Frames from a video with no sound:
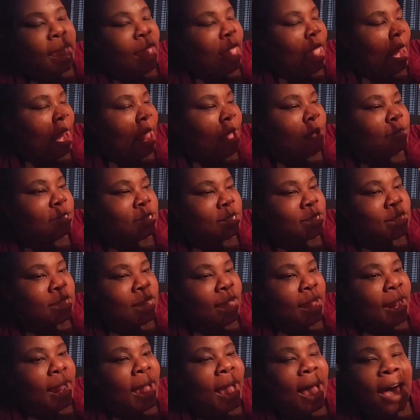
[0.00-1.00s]
and I was just
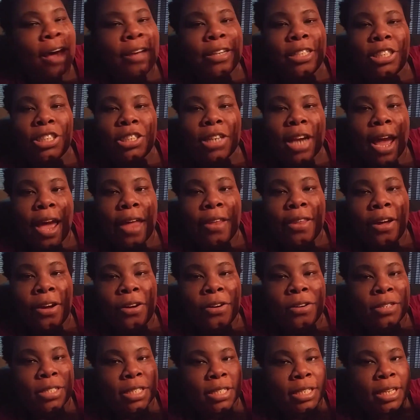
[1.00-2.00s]
like, I ought to try
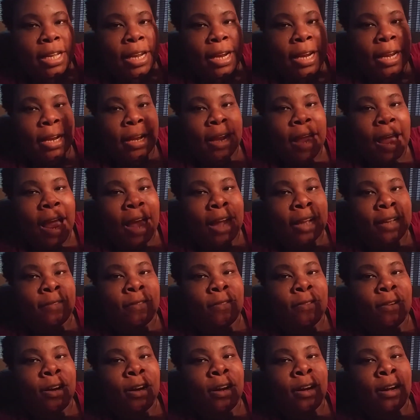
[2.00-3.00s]
those. And then I
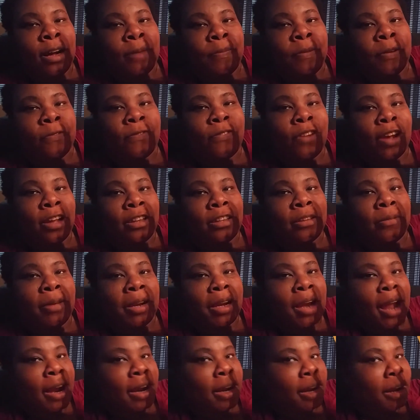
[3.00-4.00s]
up and found them
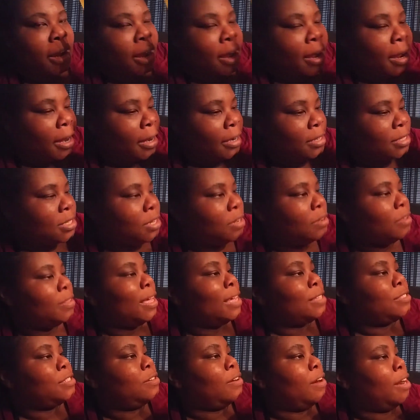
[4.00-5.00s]
at 99, so
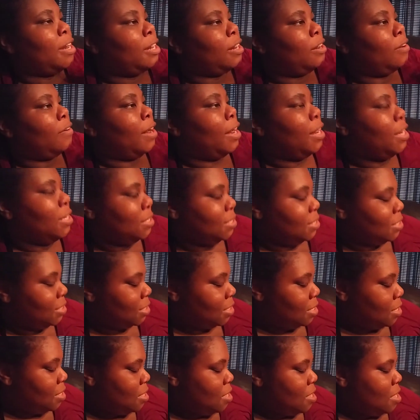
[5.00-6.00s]
that's kind of crazy.
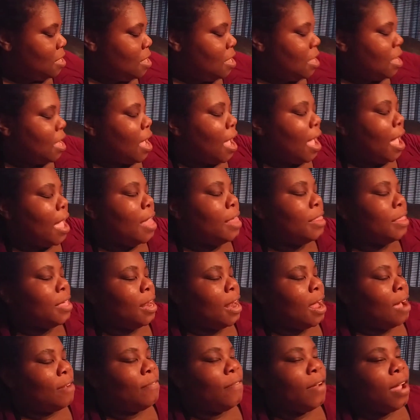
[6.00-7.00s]
And
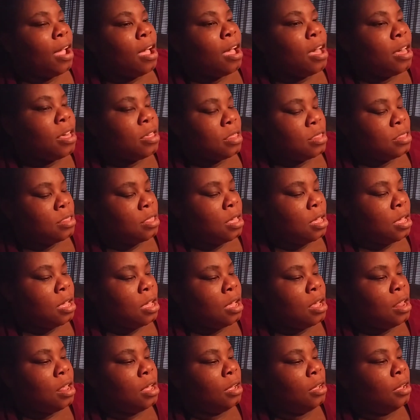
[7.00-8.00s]
then I found
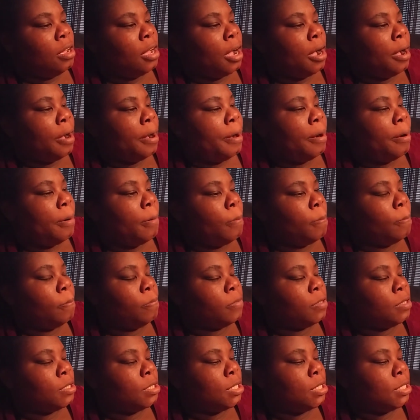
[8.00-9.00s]
the um,
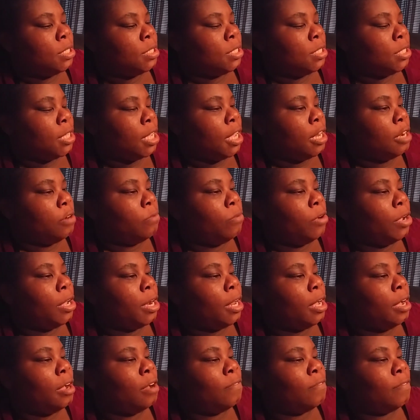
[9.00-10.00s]
scent
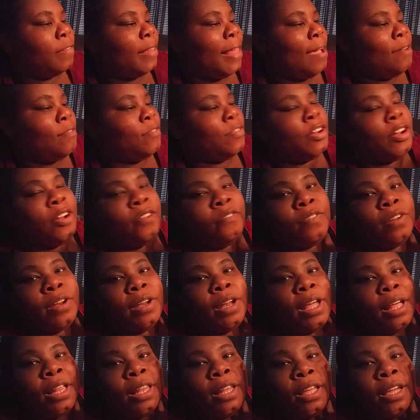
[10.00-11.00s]
one of lavender and
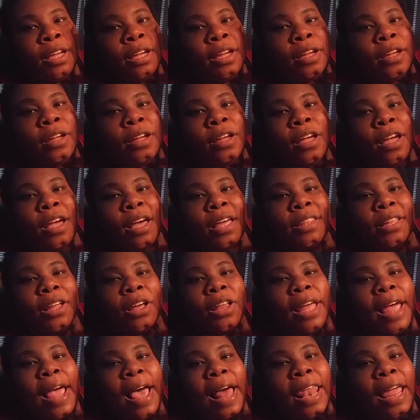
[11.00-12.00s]
vanilla. They
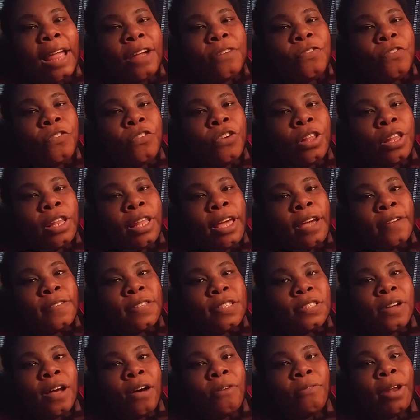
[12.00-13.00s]
only had like four
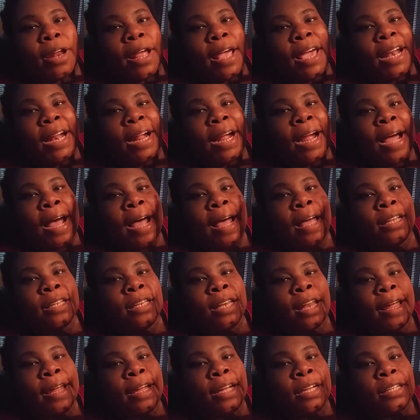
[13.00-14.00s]
left, so I went ahead and got
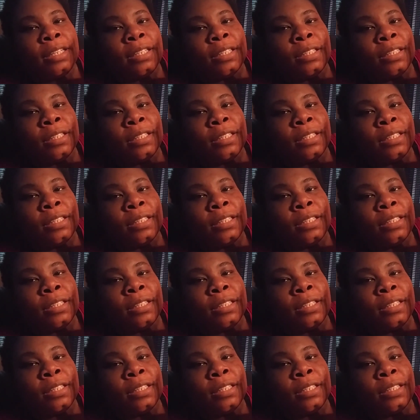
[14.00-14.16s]
like